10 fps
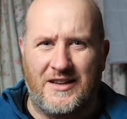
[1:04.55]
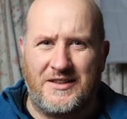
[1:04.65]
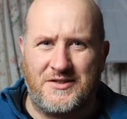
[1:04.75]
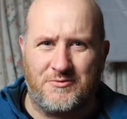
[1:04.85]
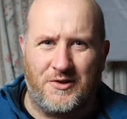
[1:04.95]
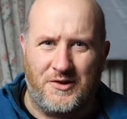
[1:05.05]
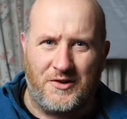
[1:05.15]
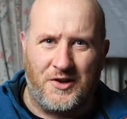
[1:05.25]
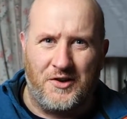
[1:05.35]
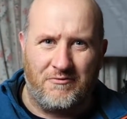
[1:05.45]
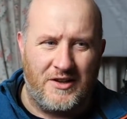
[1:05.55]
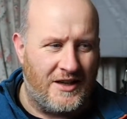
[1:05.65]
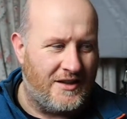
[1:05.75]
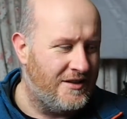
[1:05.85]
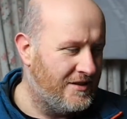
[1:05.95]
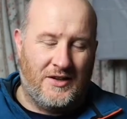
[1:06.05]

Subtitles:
like to run and gun, really.